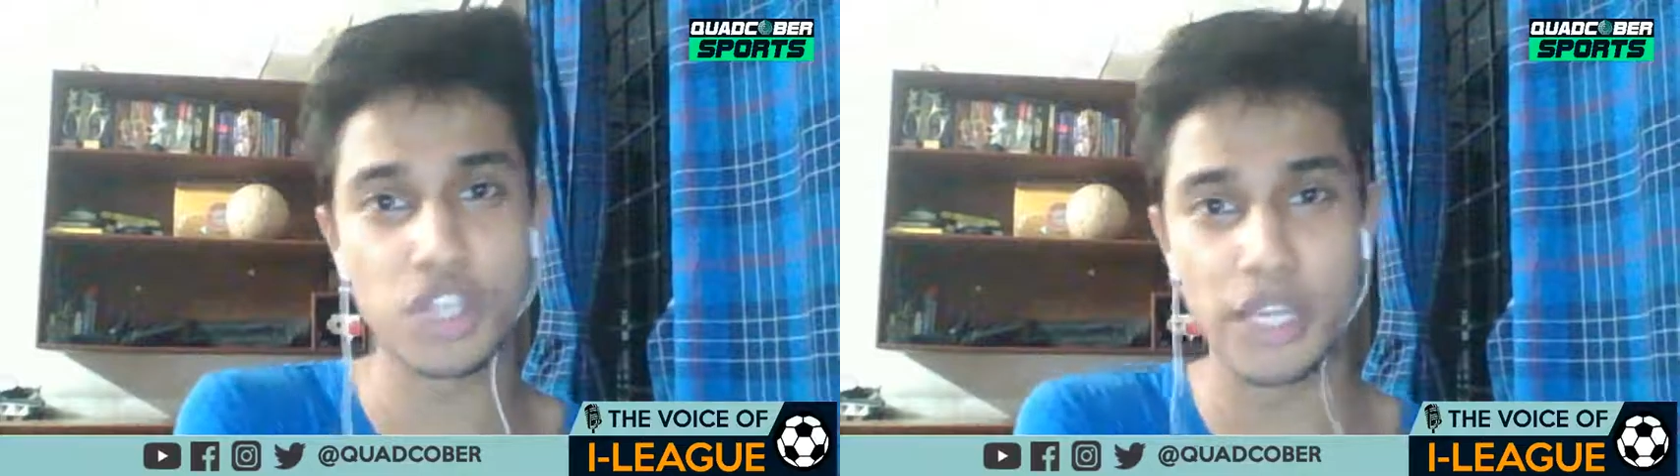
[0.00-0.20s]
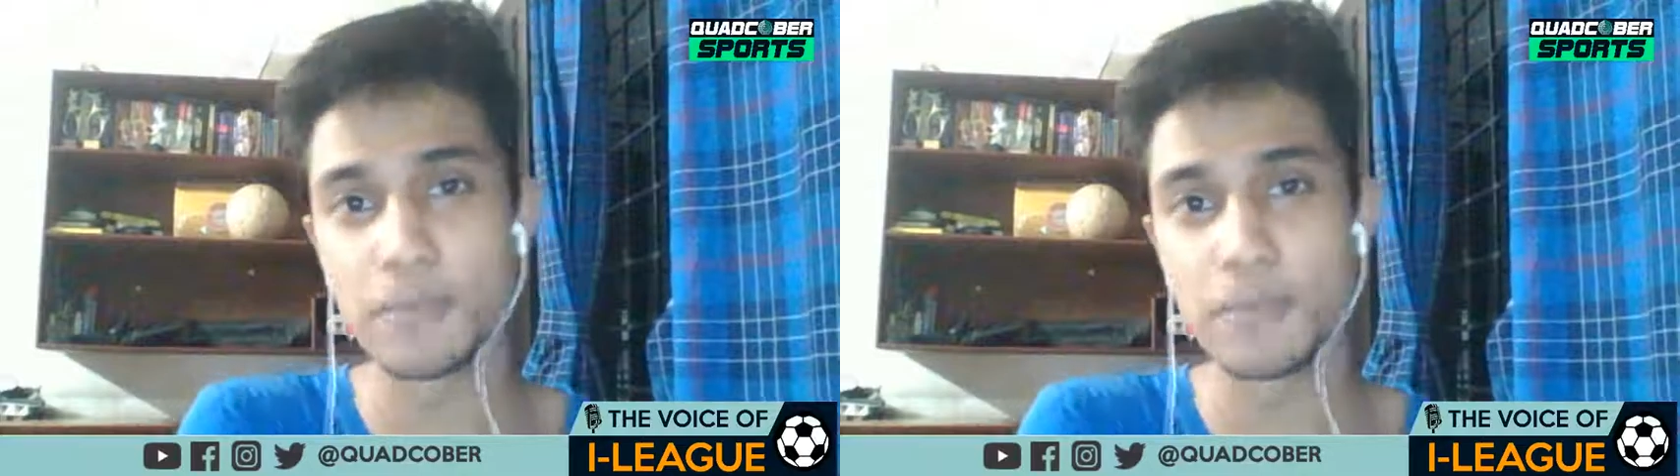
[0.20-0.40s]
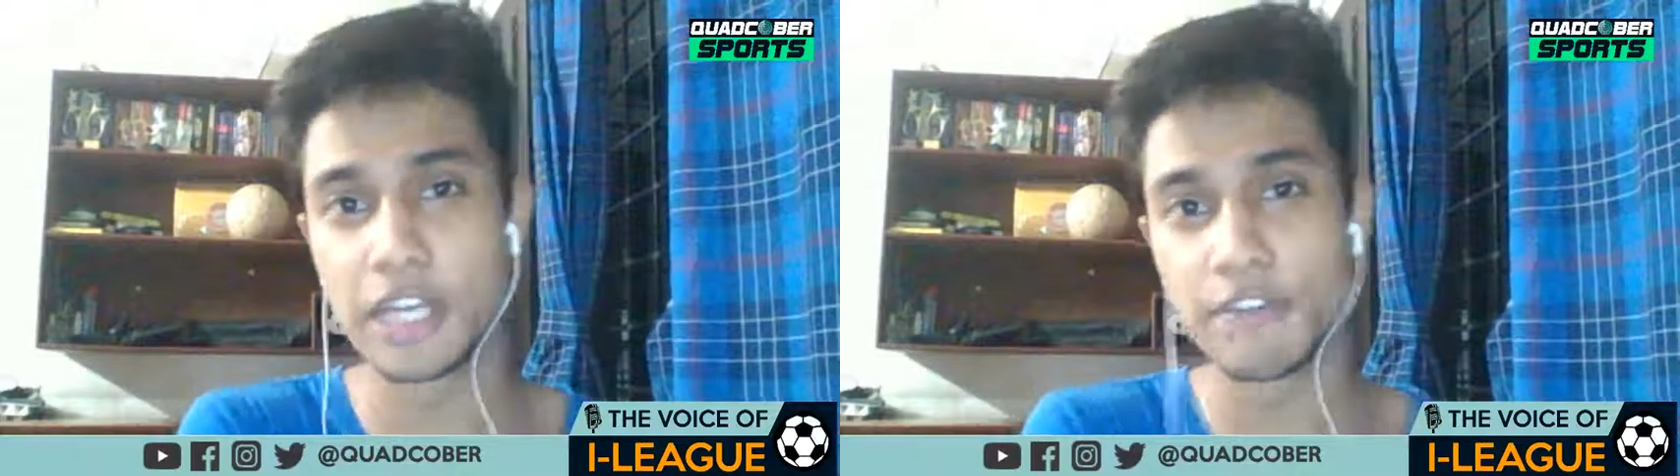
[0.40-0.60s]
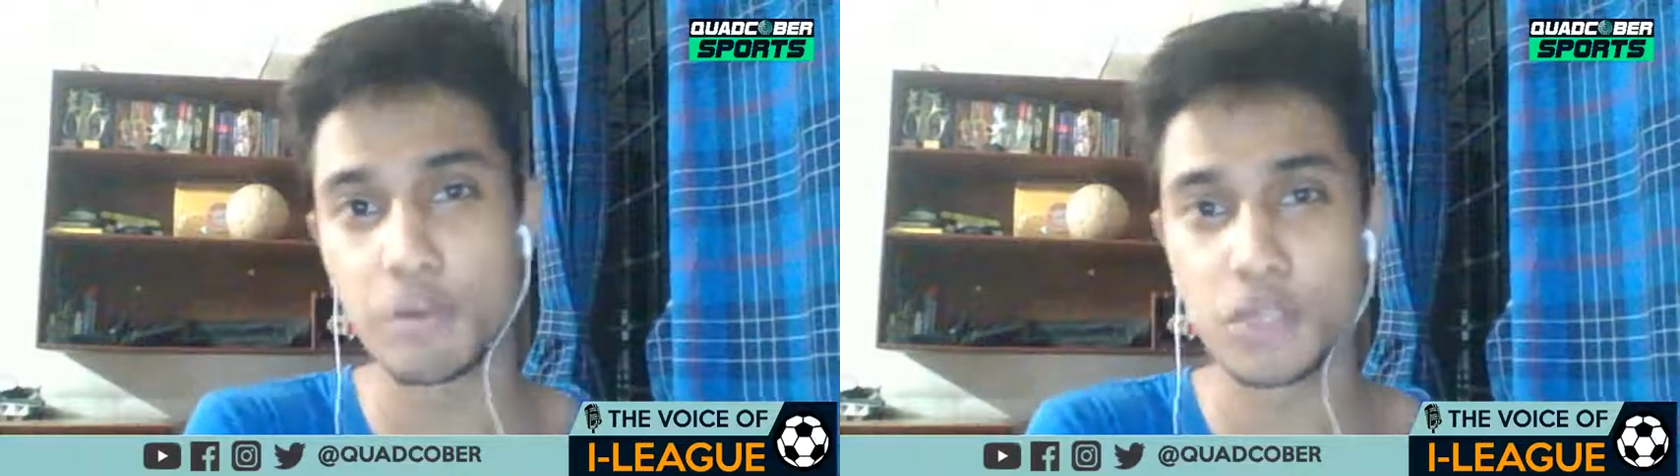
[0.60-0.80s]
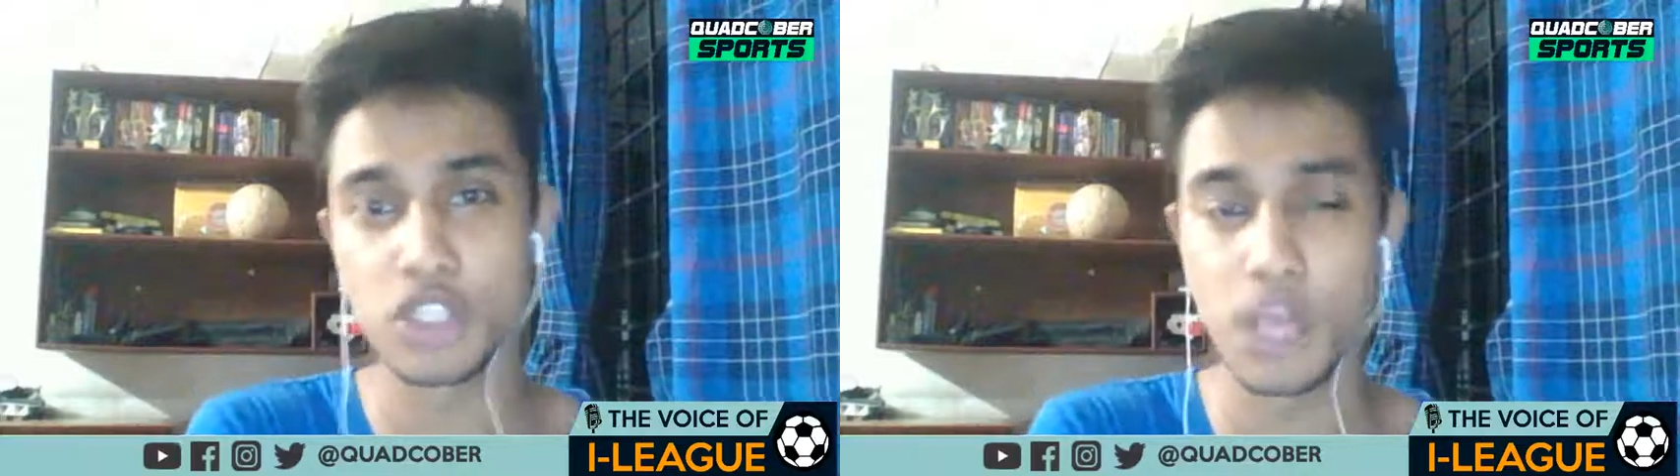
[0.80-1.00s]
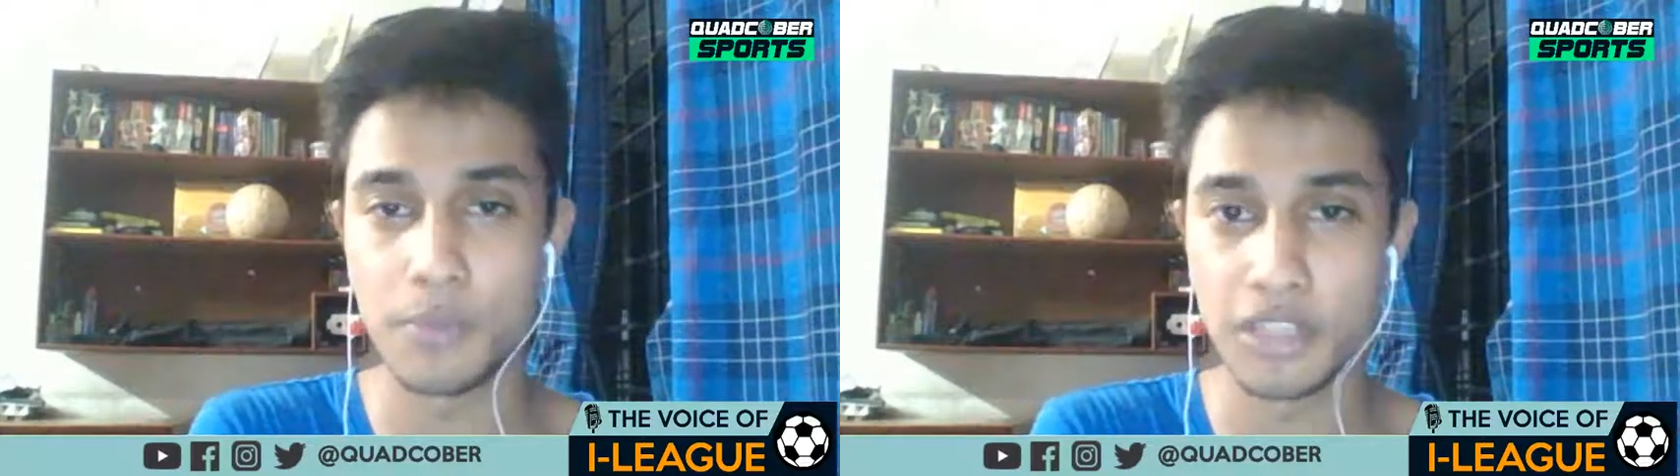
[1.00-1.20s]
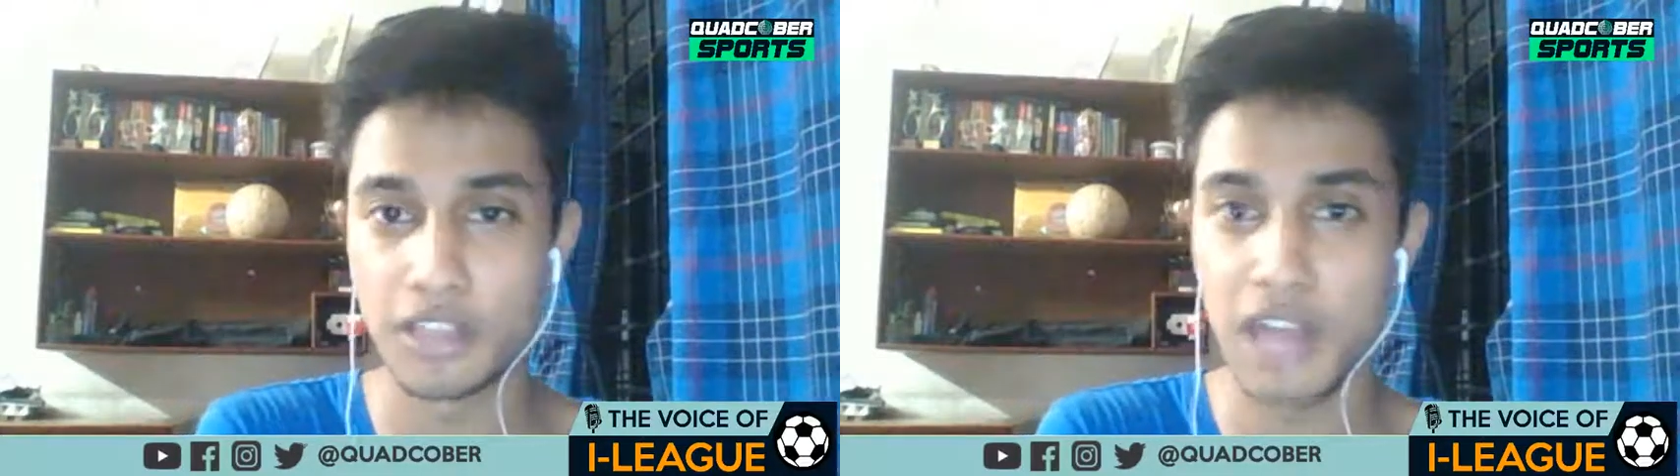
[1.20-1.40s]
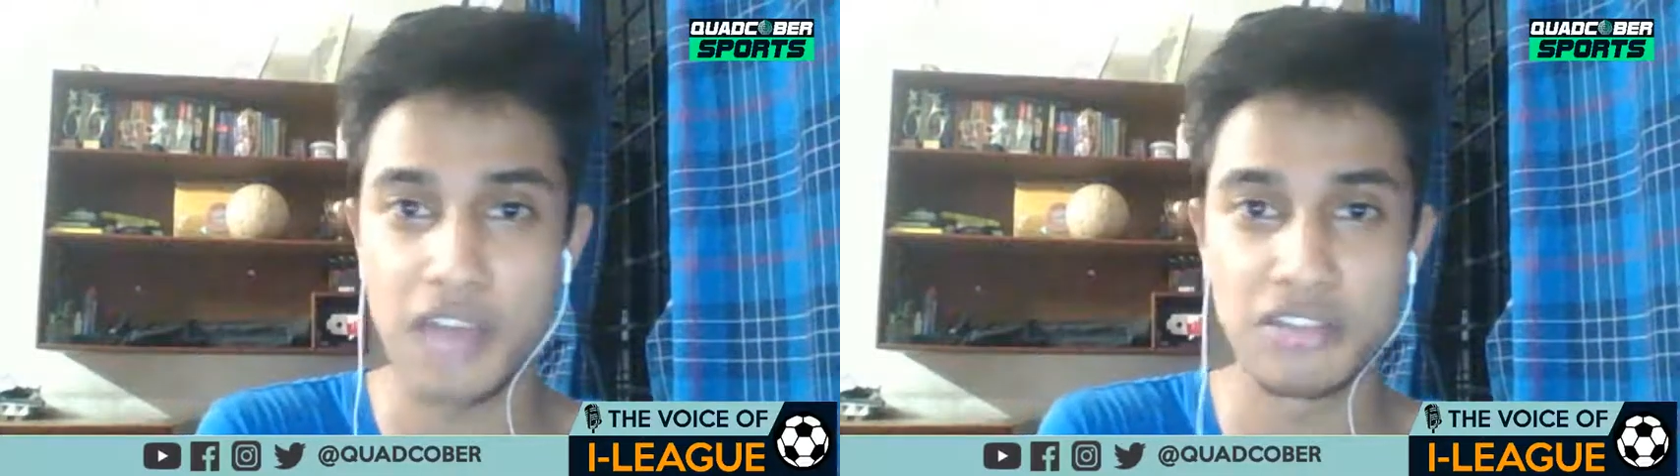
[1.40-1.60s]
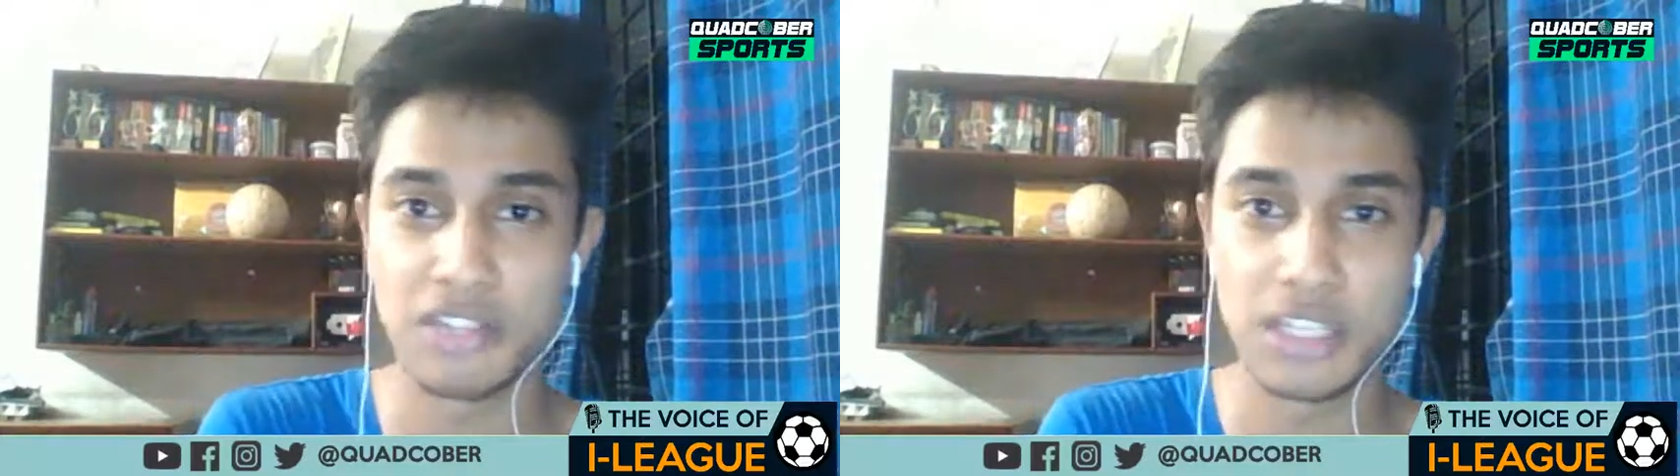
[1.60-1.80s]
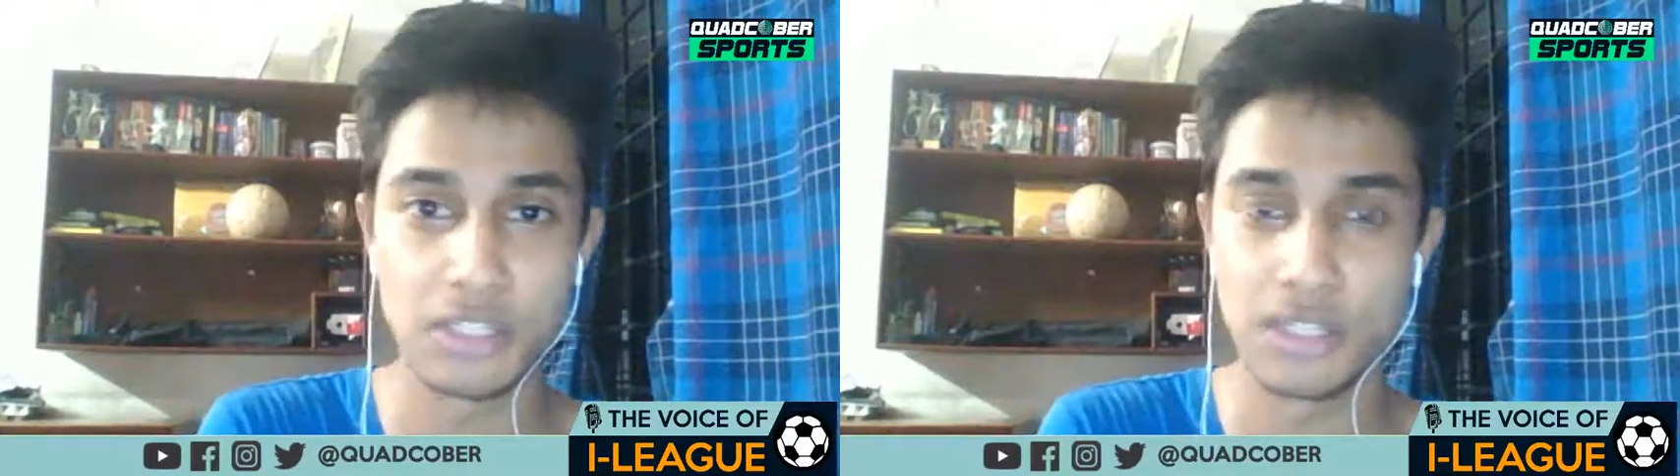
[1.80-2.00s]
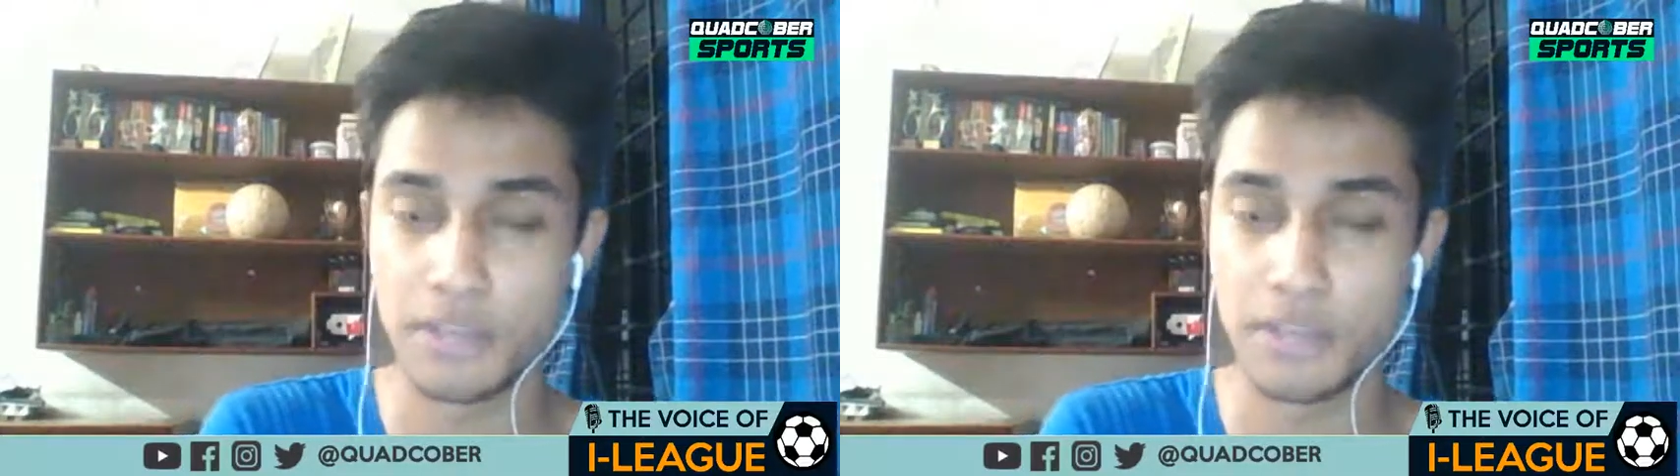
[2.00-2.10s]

in Minerva Punjab in the last season.